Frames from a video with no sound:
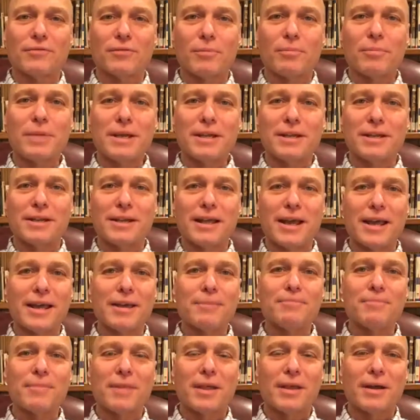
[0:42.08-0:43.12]
for me
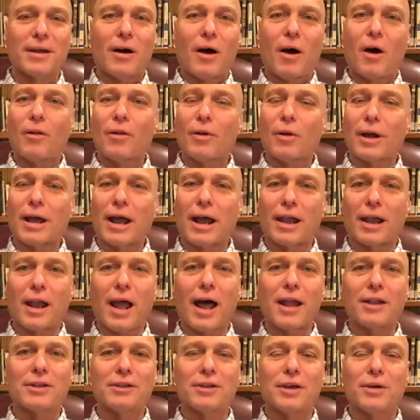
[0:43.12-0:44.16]
today, although I got a
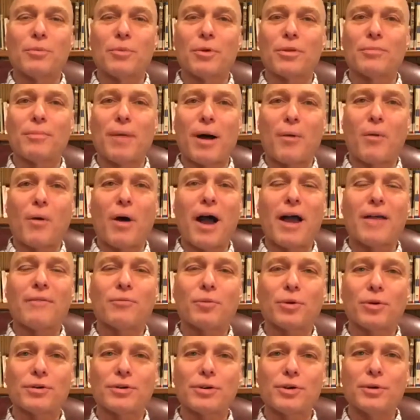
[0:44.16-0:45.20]
lot done with my
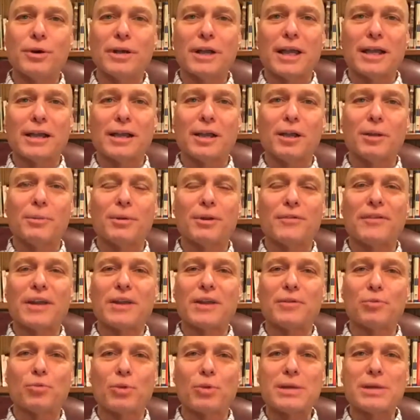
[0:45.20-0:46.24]
wife. We're doing a little bit of
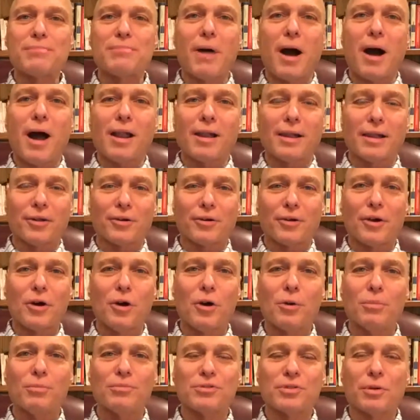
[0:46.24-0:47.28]
a remodel at our
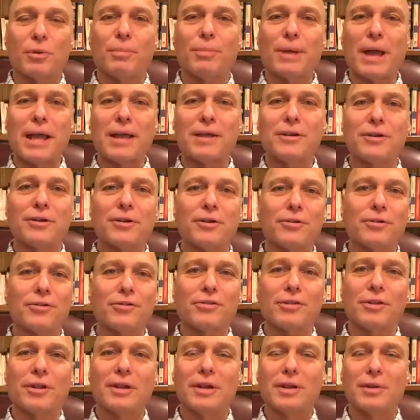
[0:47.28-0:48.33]
home, so
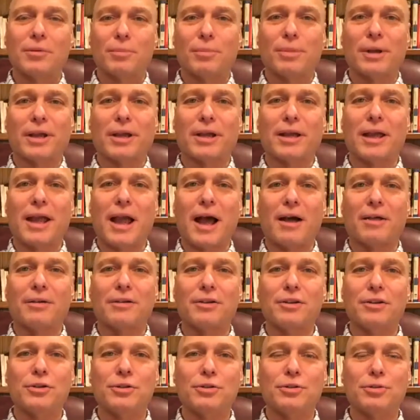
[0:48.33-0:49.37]
painters, picking
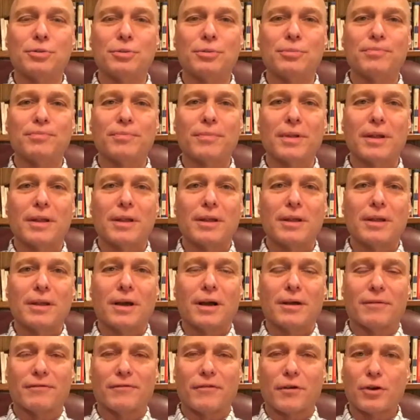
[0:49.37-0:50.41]
out new
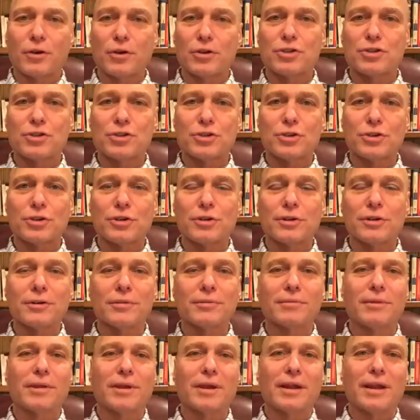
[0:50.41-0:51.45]

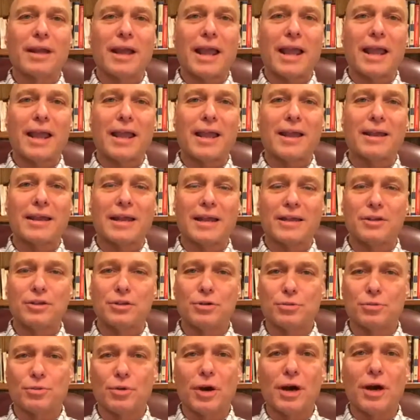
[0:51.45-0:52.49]
furniture and
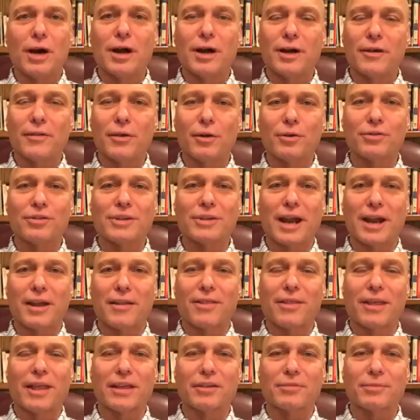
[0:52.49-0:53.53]
new rug and those kind
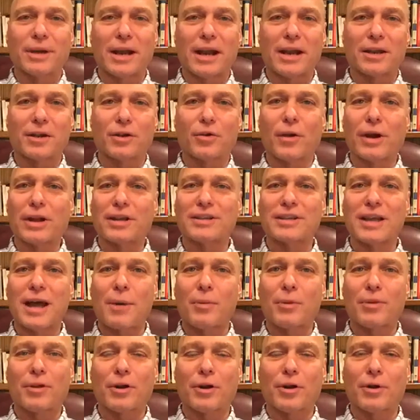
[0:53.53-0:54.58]
of things. But I had a great
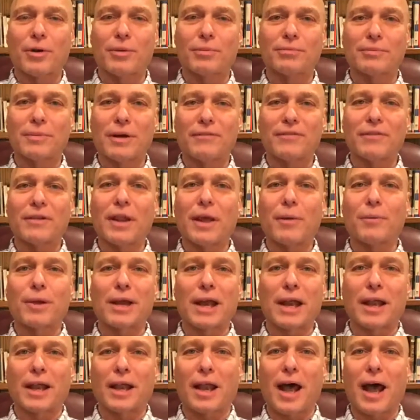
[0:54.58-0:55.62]
time with her. I feel like
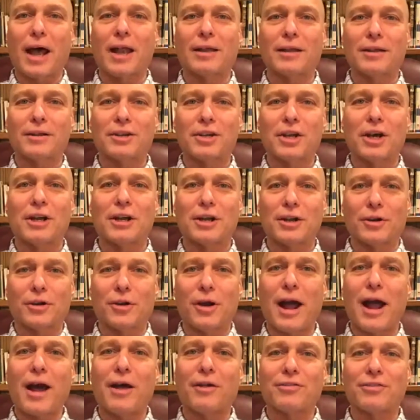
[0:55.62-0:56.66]
we got a lot done at
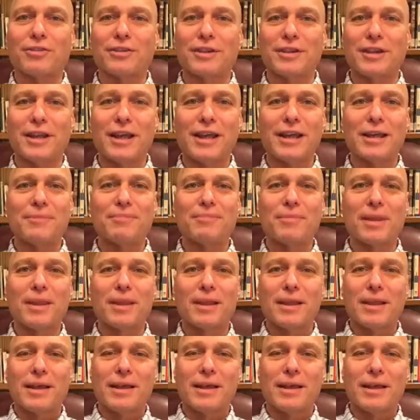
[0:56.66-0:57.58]
our house today,